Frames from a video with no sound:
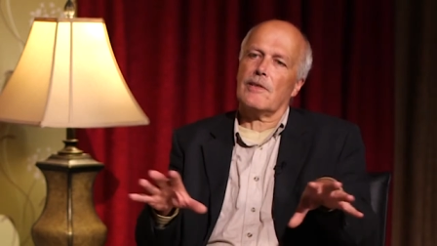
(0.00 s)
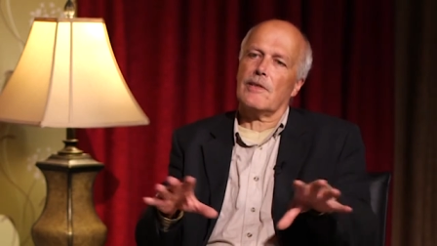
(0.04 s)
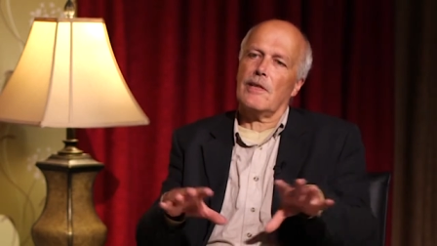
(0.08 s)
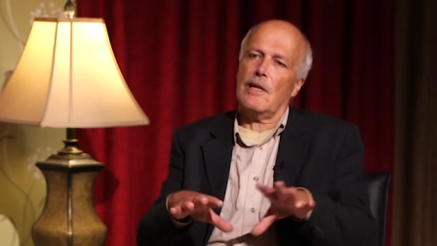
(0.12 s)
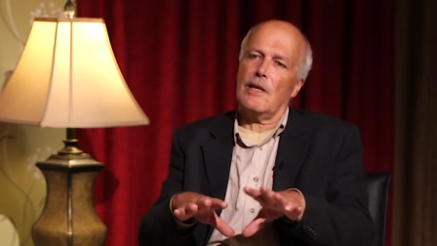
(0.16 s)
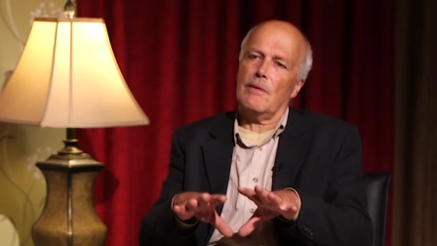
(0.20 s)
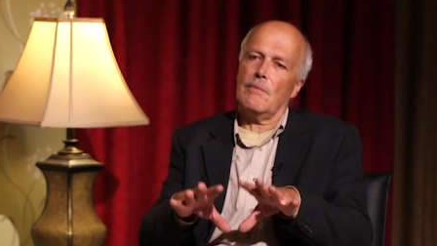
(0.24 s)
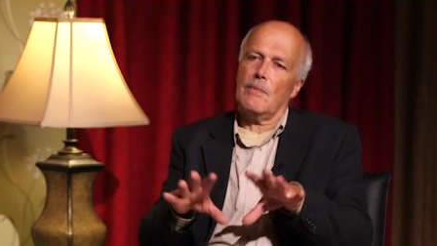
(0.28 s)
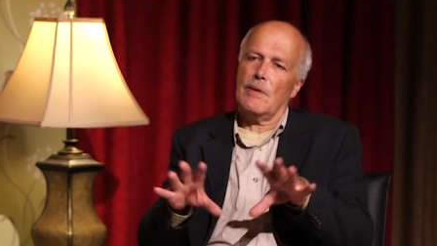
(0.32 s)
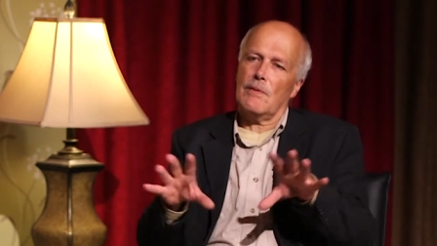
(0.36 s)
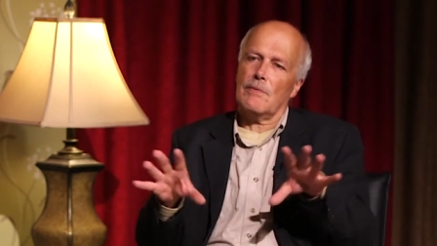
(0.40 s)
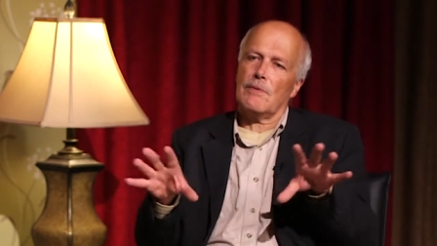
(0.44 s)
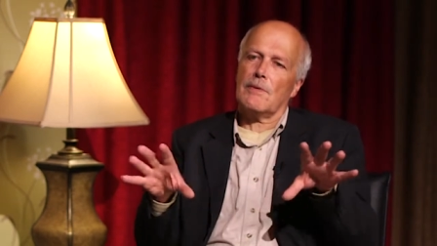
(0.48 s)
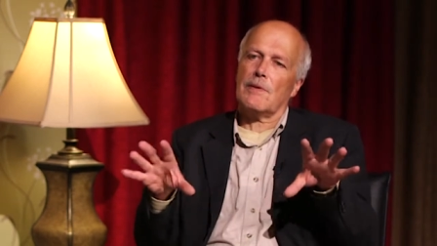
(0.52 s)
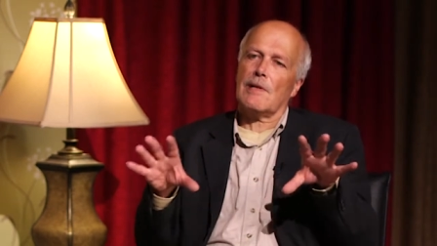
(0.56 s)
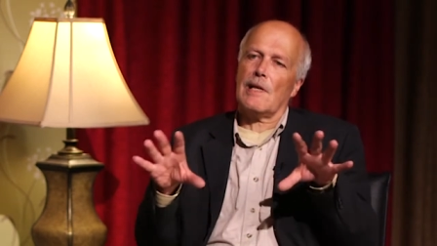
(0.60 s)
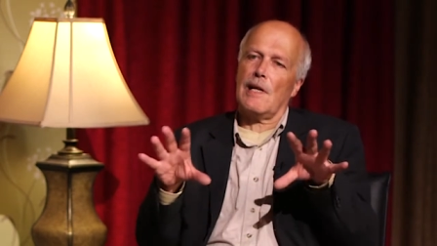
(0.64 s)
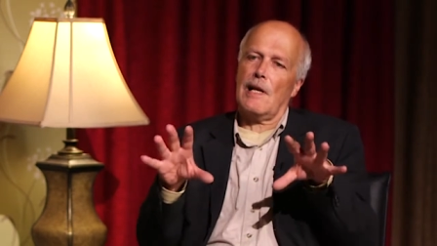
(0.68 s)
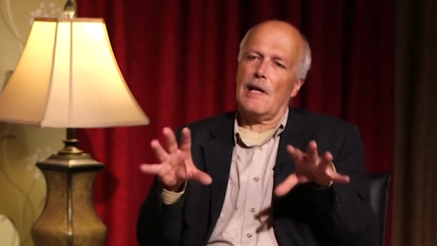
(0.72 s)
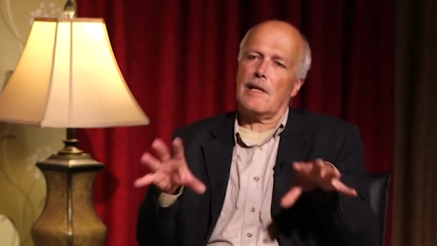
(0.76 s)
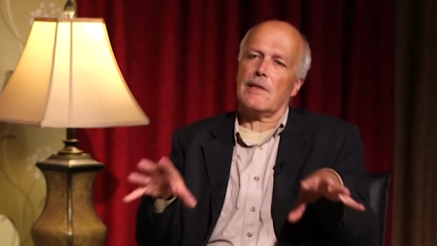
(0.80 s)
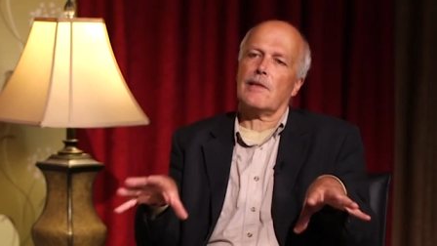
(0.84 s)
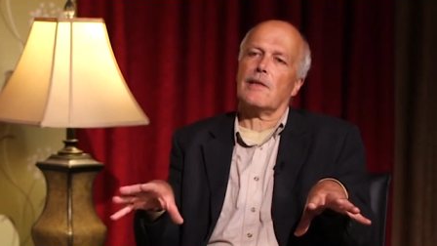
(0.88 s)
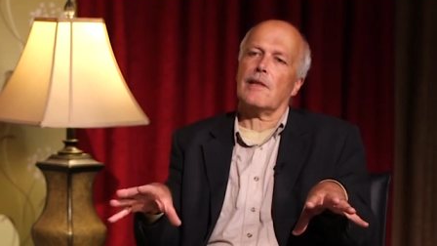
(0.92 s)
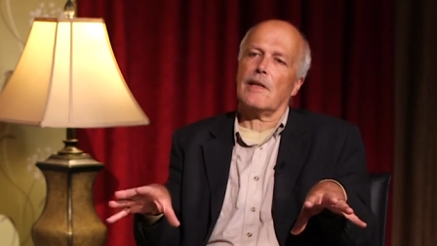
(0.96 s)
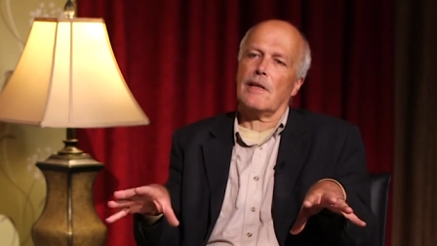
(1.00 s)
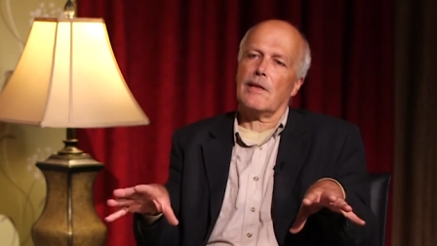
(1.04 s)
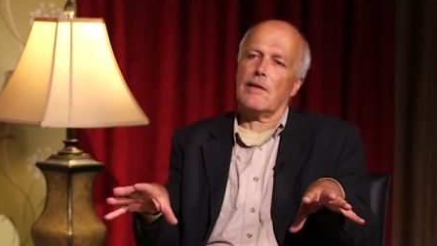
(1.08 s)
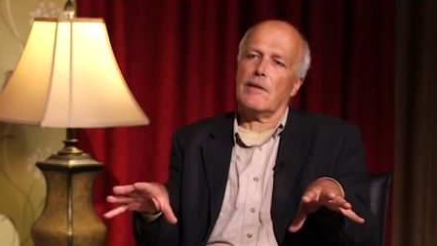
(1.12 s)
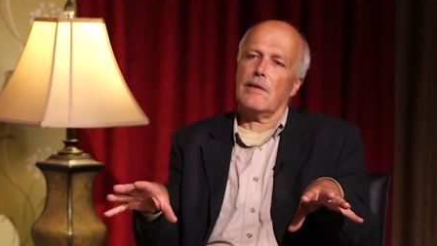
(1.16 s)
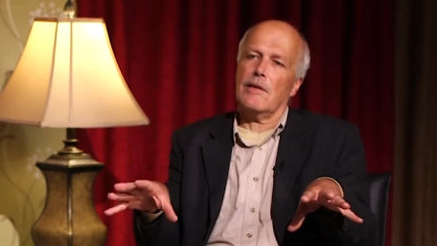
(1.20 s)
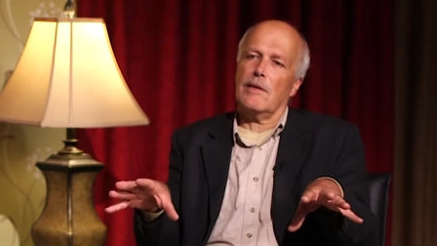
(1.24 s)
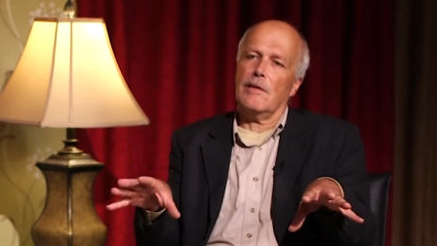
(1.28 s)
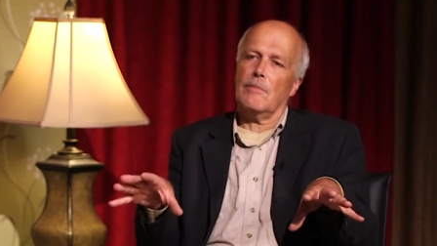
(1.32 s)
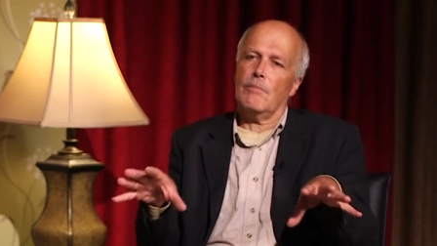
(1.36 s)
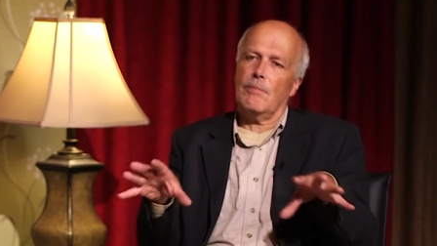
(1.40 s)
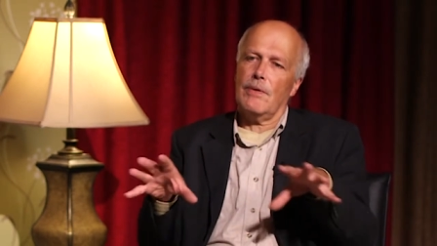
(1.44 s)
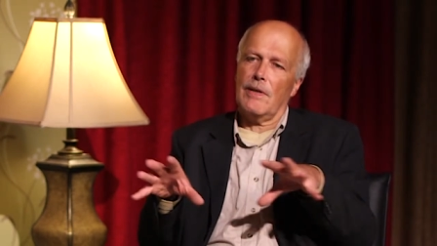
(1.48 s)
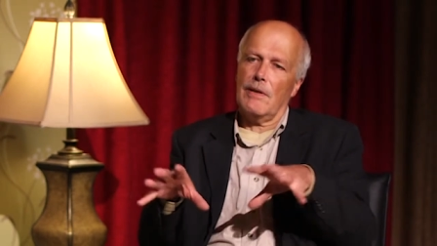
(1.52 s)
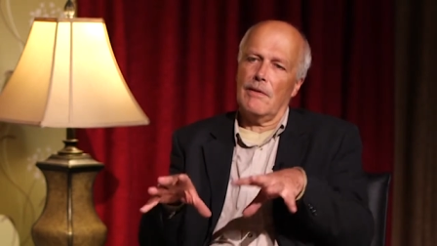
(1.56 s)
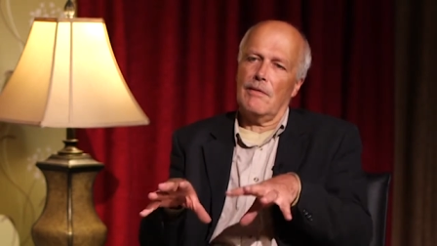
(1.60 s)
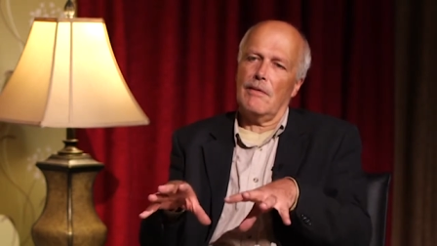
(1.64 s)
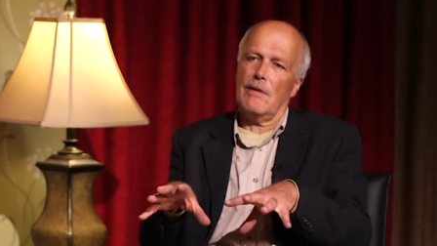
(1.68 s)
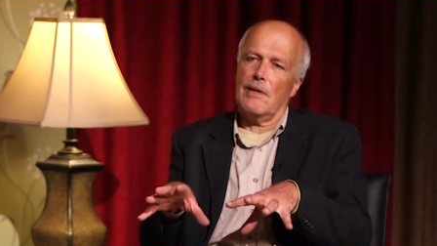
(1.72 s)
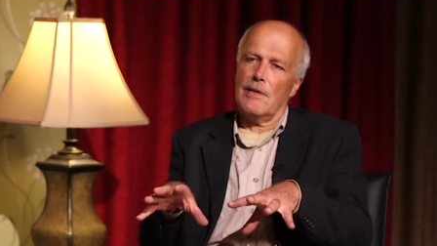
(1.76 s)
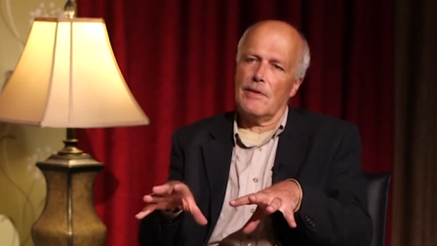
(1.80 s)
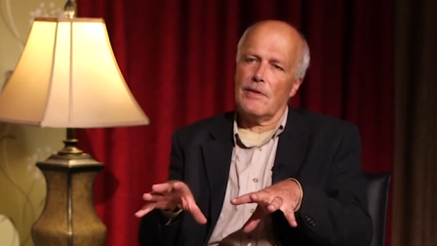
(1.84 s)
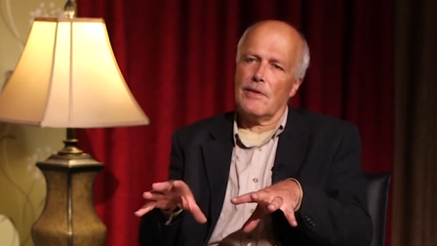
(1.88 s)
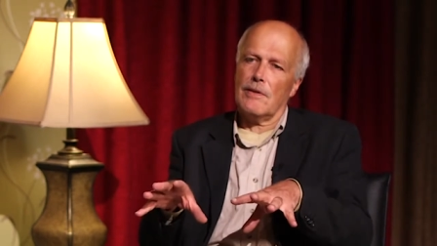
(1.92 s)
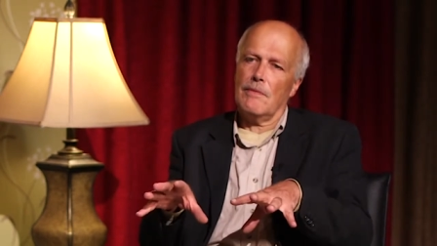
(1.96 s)
time it was classic
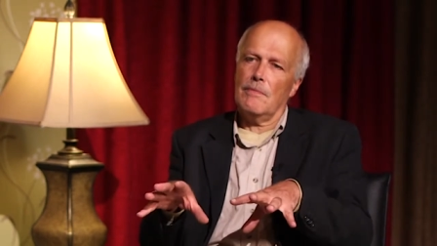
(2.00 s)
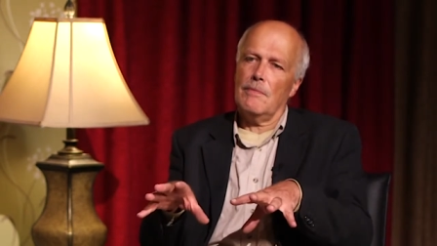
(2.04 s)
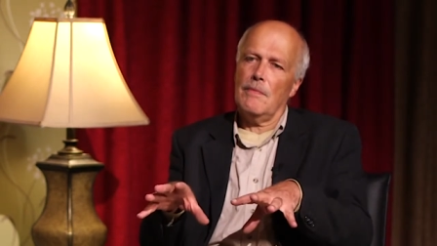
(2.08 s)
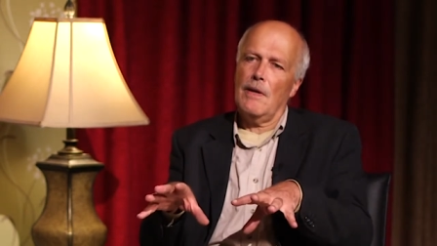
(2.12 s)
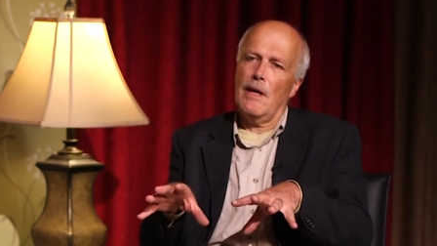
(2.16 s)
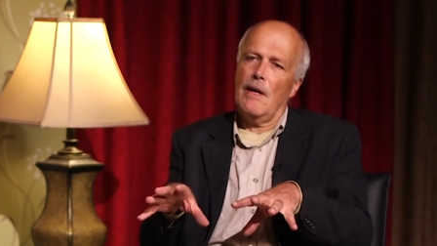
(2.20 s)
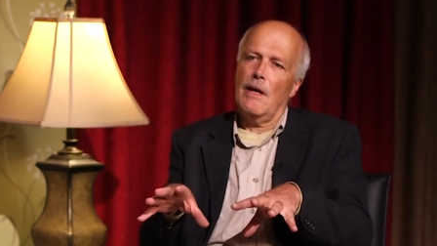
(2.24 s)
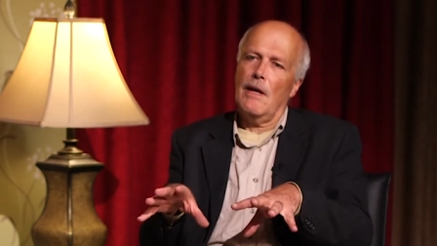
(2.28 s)
imperialism.